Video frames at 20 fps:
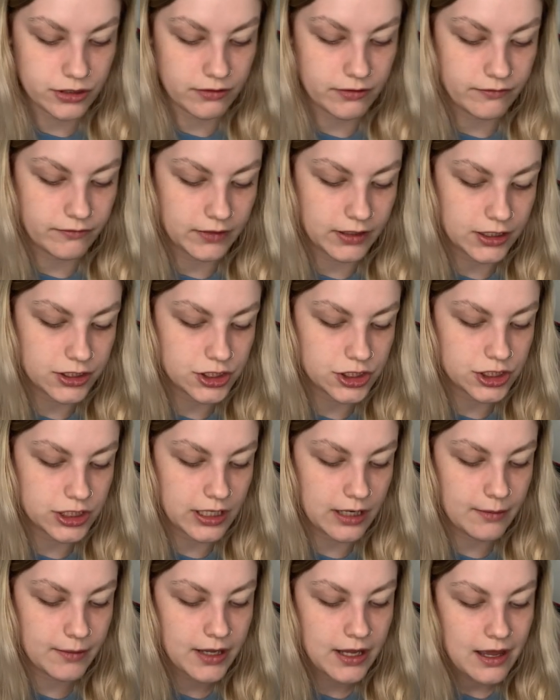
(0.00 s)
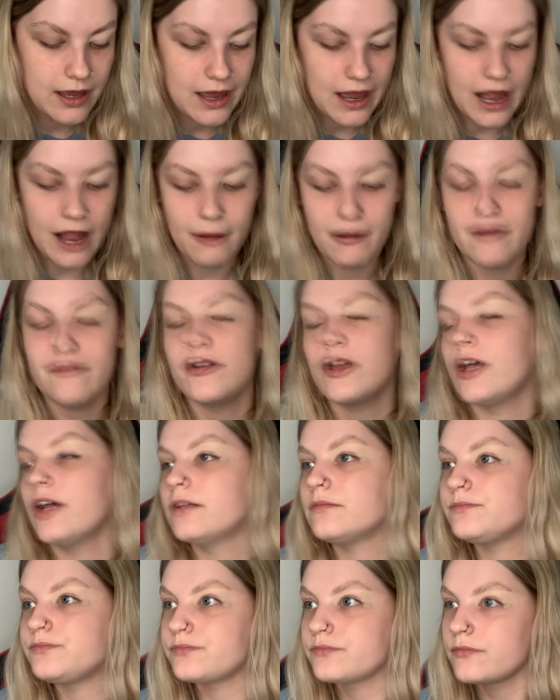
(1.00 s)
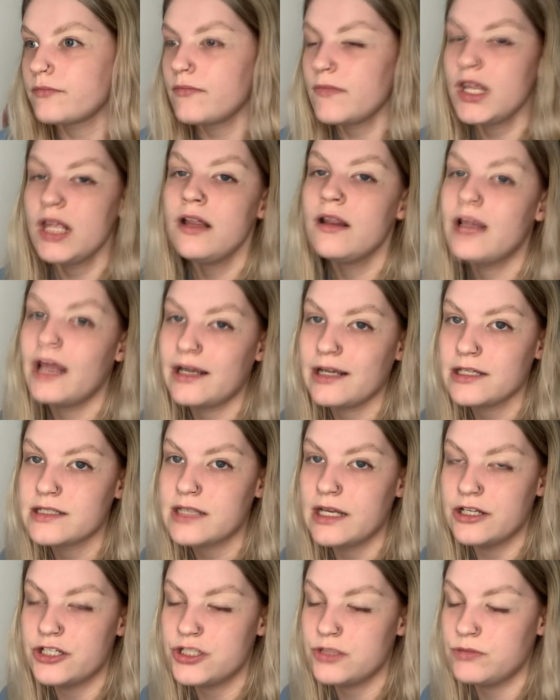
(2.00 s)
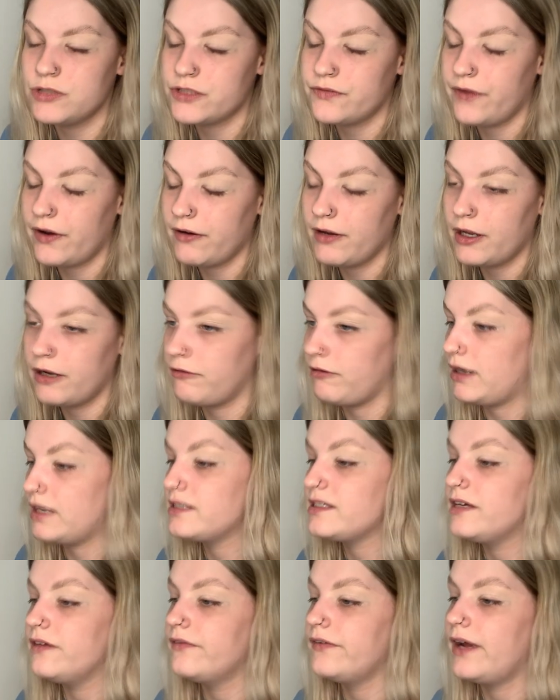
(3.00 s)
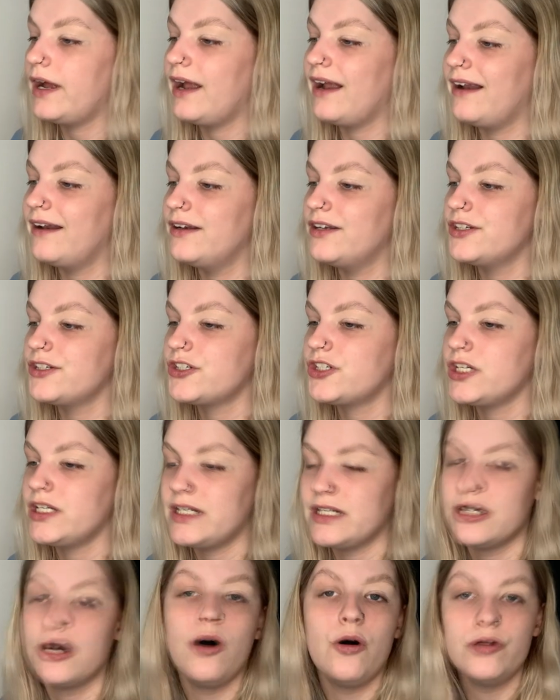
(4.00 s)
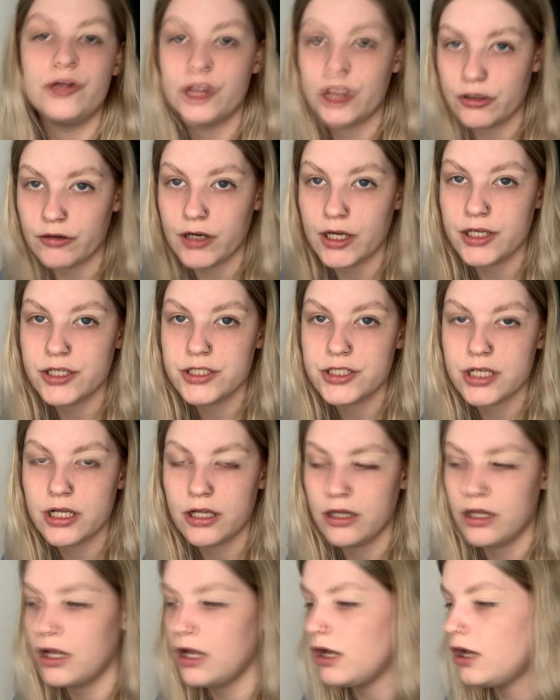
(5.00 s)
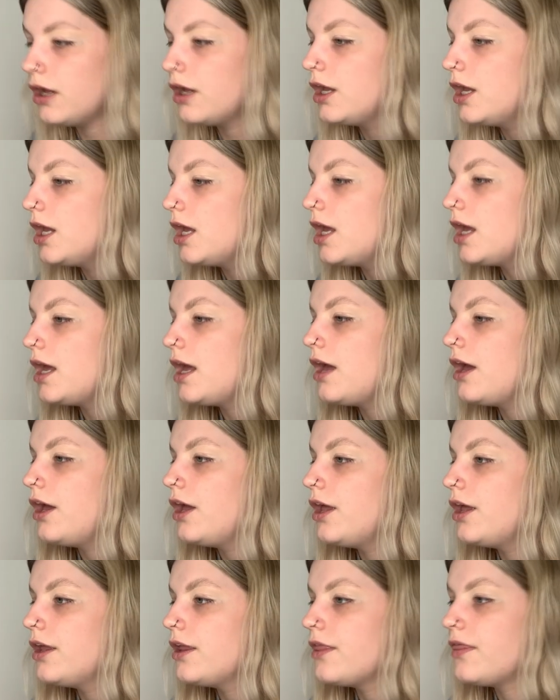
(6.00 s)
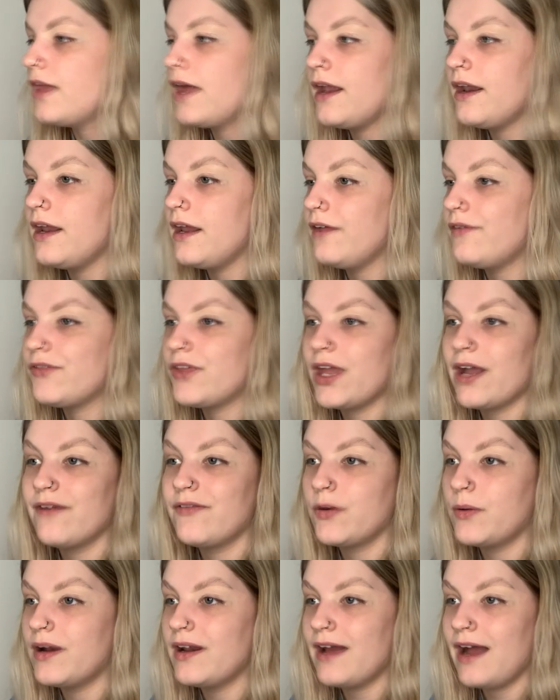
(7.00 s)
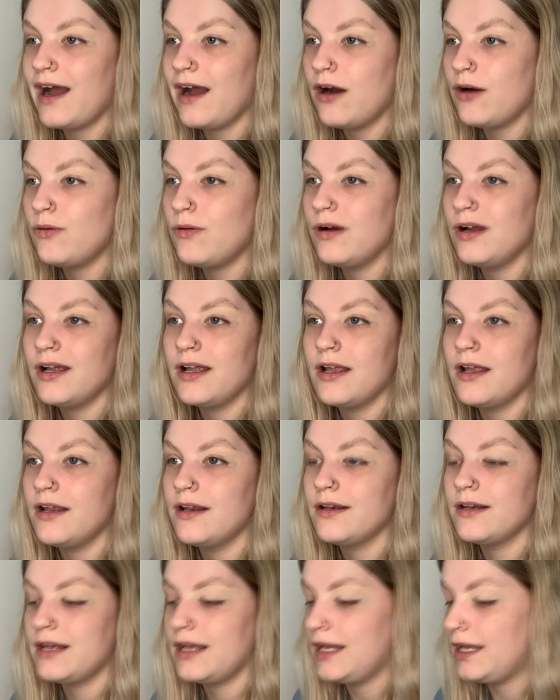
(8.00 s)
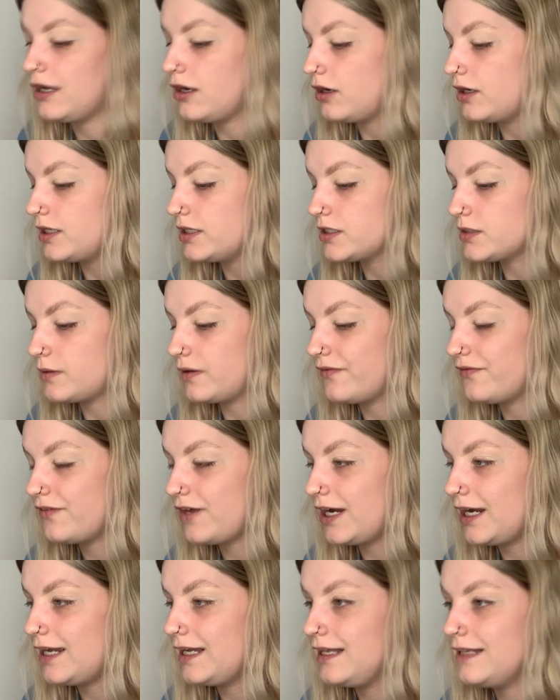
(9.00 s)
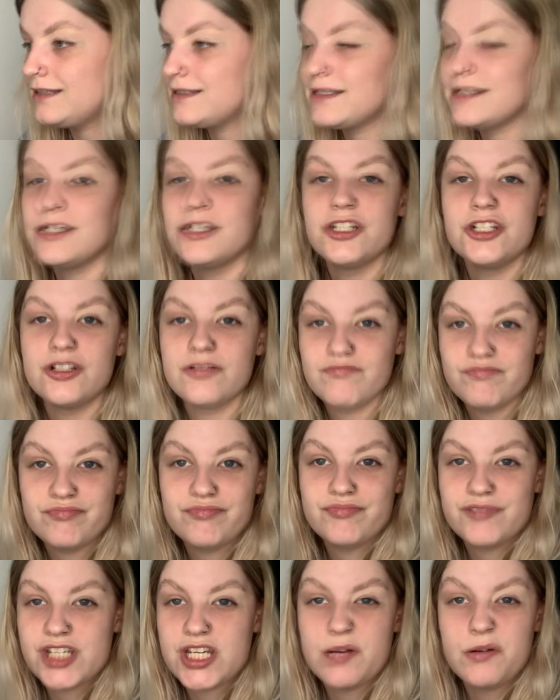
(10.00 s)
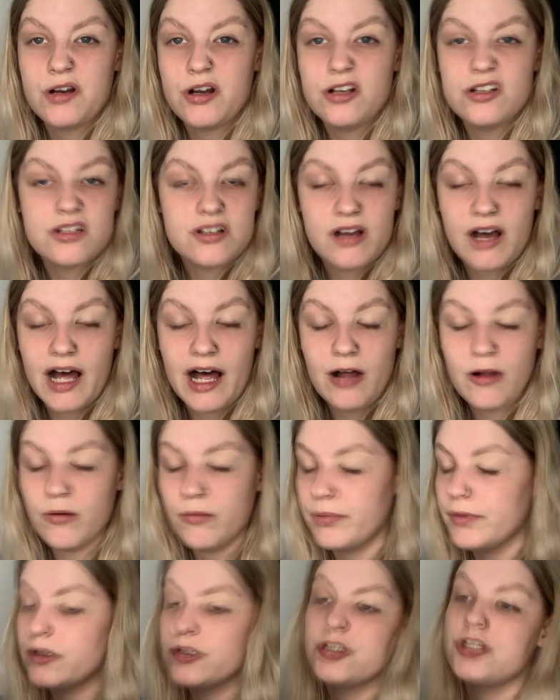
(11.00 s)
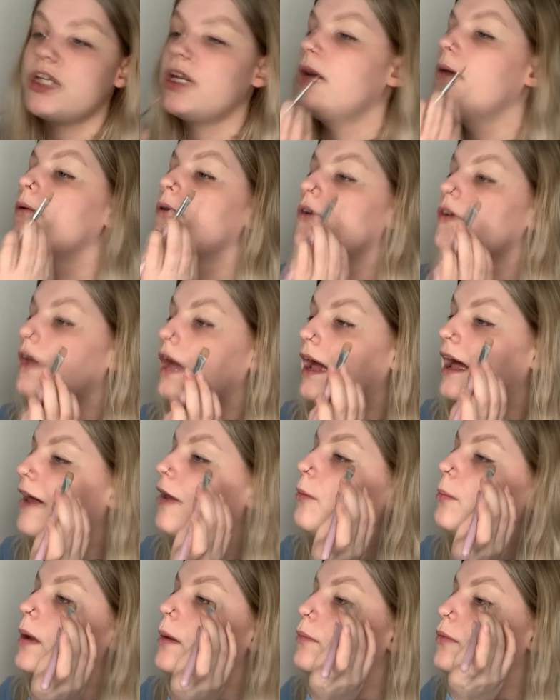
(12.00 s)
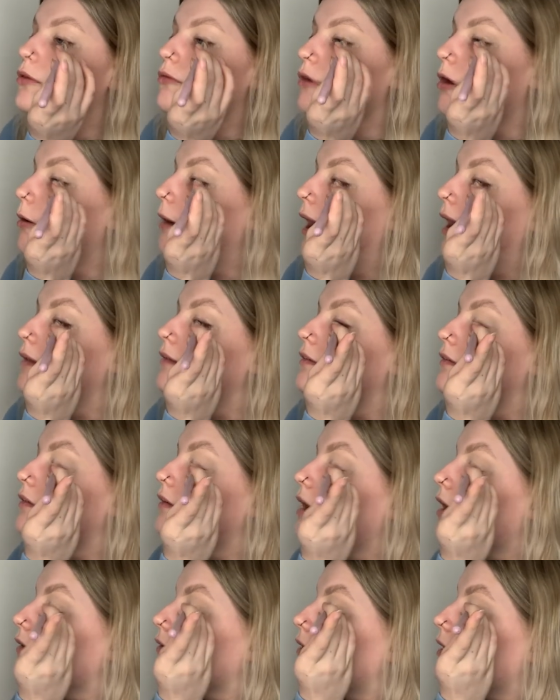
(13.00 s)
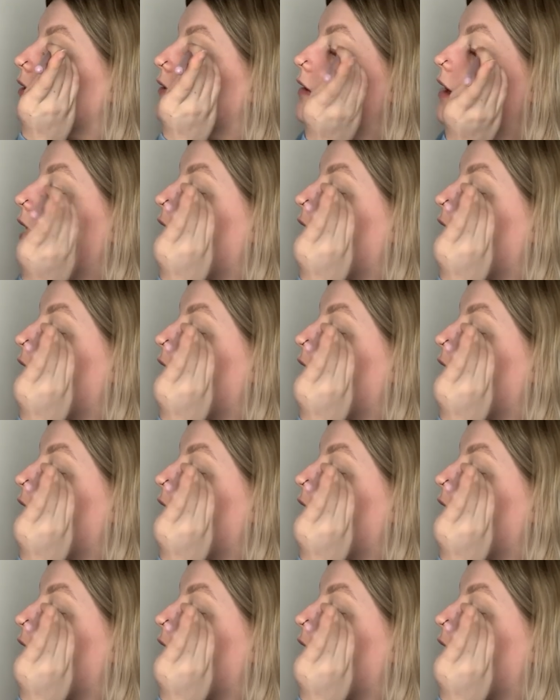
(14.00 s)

during the relationship. However, like I said, she was very aggressive and she did hold her ground a lot. Then if they ever went out and he got into a fight, she would also help. She would help him throw hands, as they